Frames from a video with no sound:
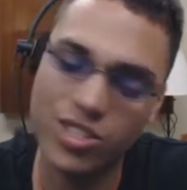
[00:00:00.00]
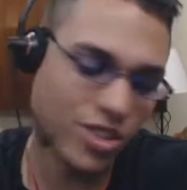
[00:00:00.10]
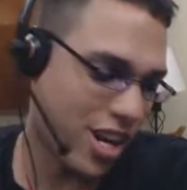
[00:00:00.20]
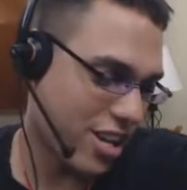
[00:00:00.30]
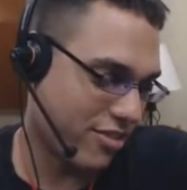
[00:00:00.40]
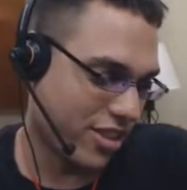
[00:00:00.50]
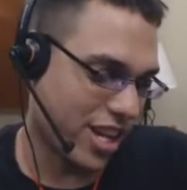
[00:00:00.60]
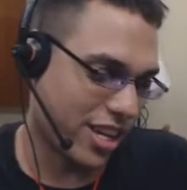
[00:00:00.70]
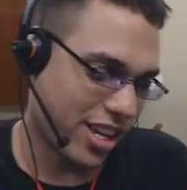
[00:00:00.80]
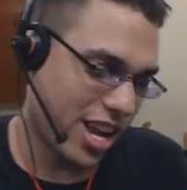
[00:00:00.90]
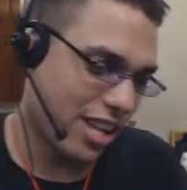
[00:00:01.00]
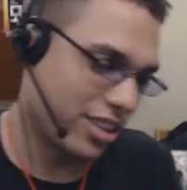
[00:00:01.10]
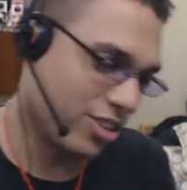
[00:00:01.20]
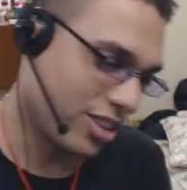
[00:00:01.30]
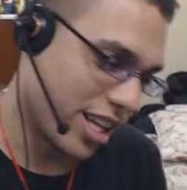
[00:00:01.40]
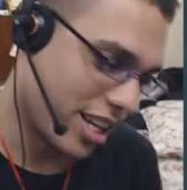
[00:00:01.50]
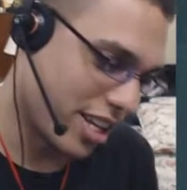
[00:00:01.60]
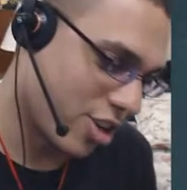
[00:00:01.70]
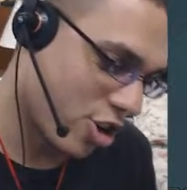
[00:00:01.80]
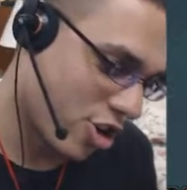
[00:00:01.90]
These are kind of like, yeah, little
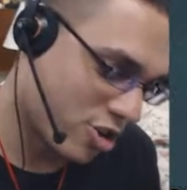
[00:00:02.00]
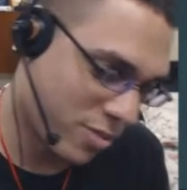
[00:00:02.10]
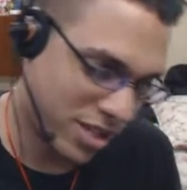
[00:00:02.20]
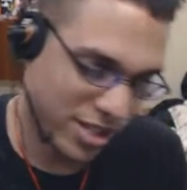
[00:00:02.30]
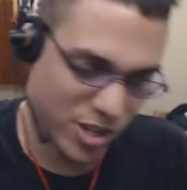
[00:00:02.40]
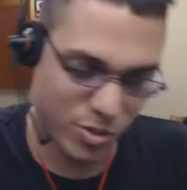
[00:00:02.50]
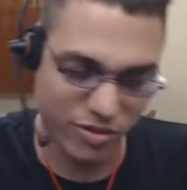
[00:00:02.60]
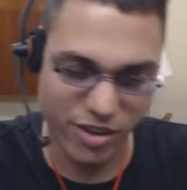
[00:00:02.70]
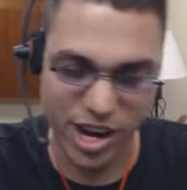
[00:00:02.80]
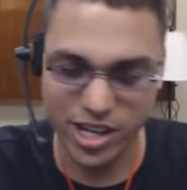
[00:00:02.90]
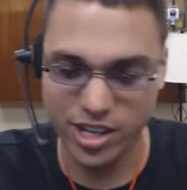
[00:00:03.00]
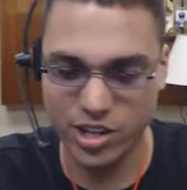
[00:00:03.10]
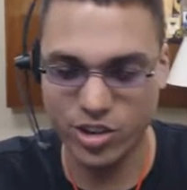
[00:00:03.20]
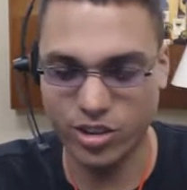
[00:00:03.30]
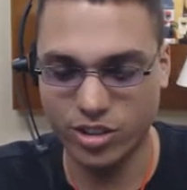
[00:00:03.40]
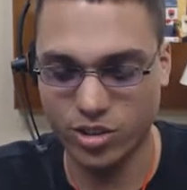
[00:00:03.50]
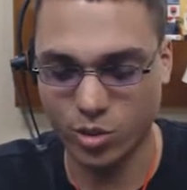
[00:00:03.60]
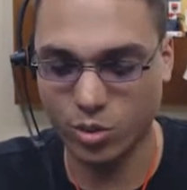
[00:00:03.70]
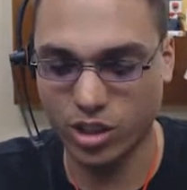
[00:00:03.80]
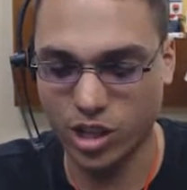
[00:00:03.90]
like encouragements that you would find in your
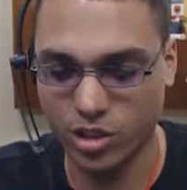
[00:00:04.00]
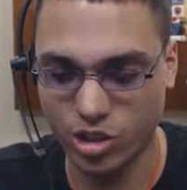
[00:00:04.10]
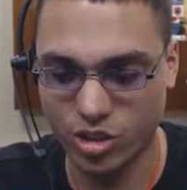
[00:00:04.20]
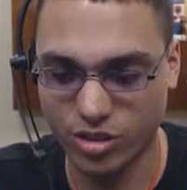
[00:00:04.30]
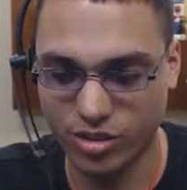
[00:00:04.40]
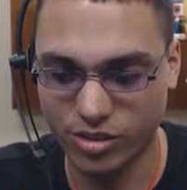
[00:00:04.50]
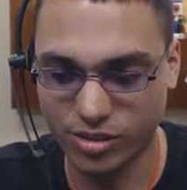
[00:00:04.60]
school lunch.